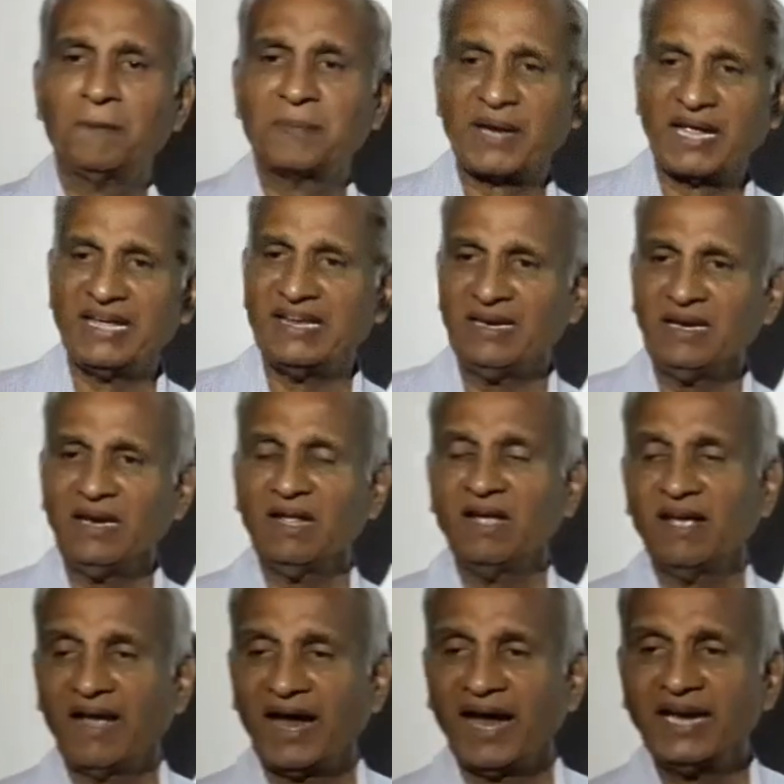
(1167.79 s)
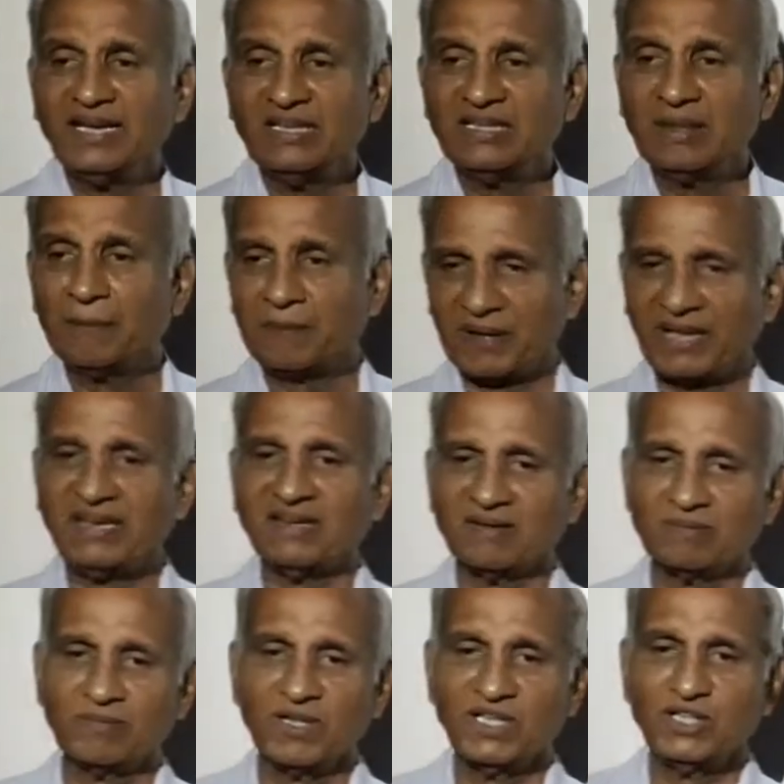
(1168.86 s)
brain, and in the
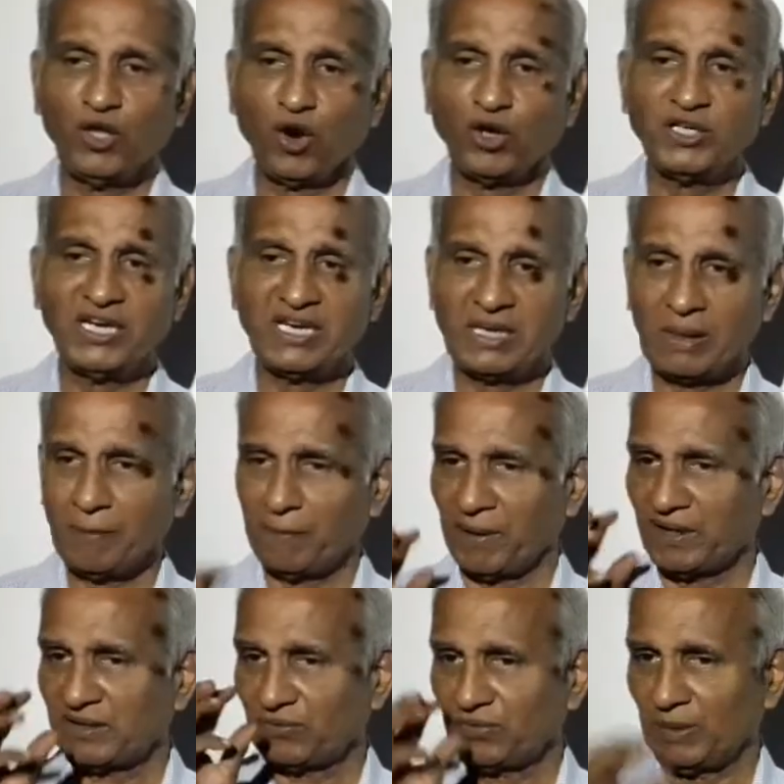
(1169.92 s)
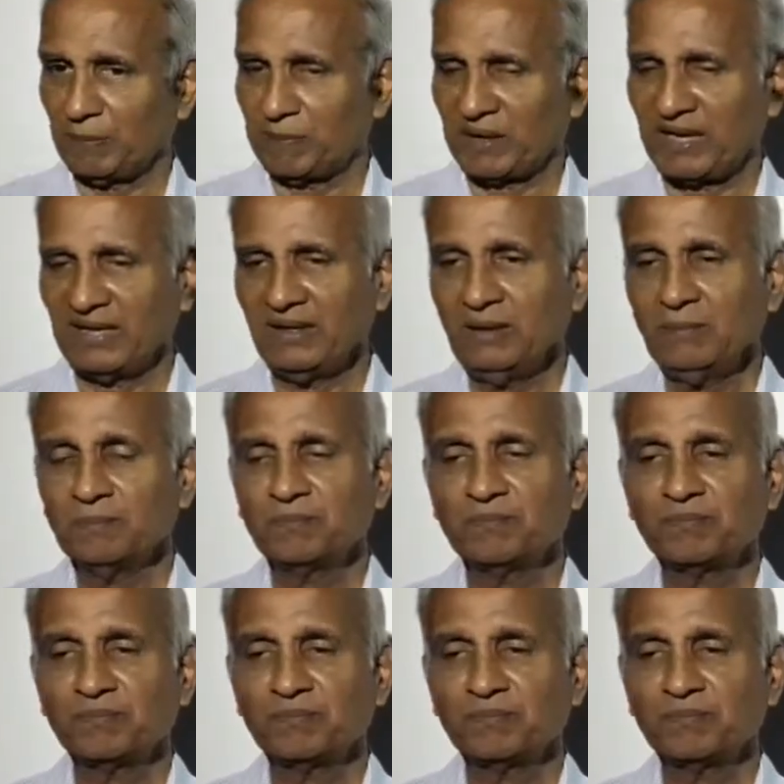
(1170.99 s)
brain, in the auditory part of the brain,